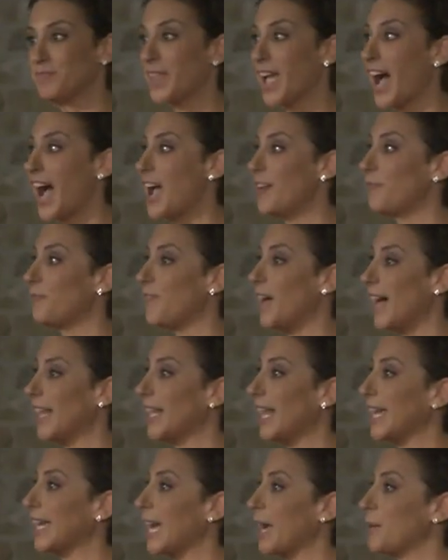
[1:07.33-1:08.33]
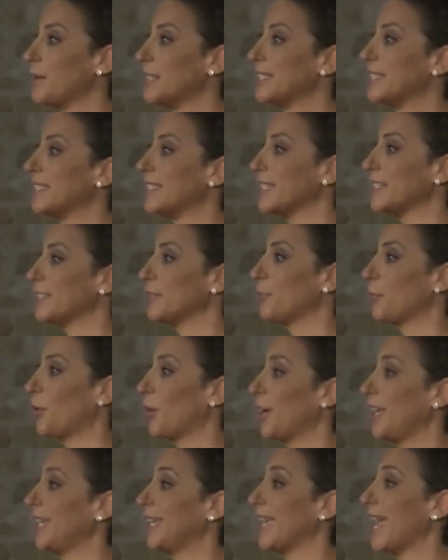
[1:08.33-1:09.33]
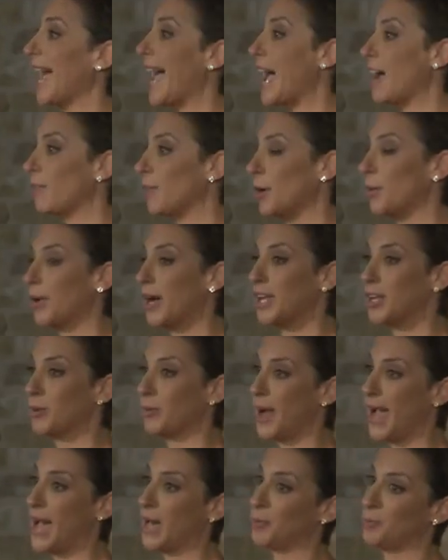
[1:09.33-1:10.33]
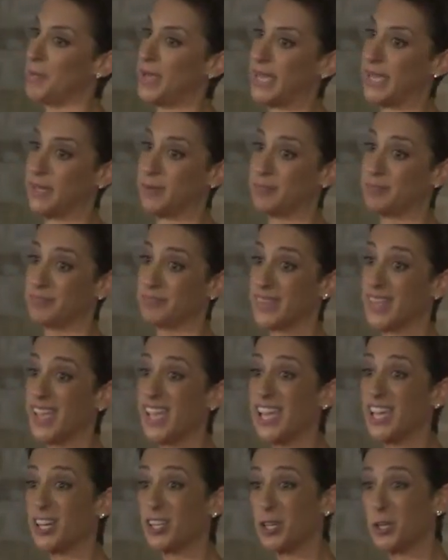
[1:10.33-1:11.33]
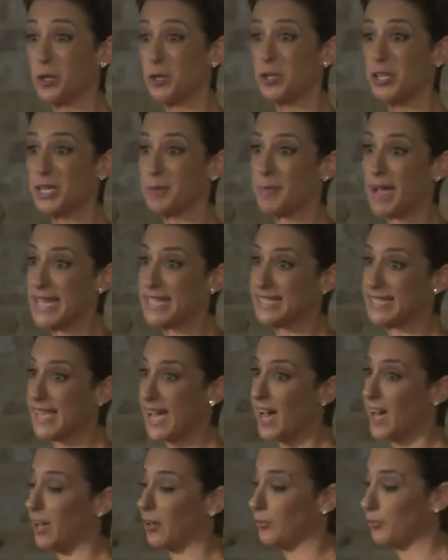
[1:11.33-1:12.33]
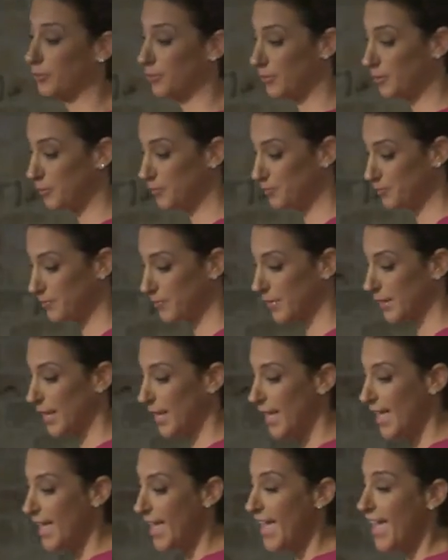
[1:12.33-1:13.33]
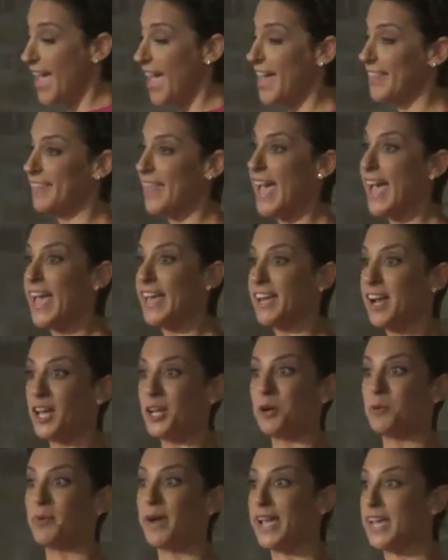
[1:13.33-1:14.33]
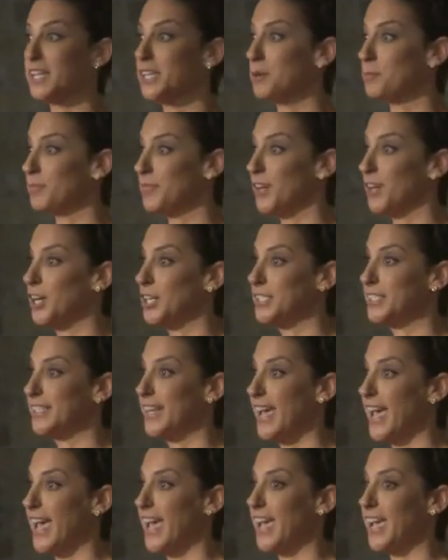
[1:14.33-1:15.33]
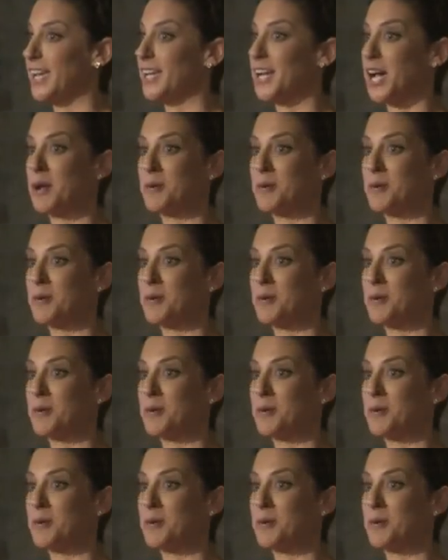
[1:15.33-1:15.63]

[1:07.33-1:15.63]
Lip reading: I felt like I was disappointing everyone around me, including myself. And then on a random Thursday, I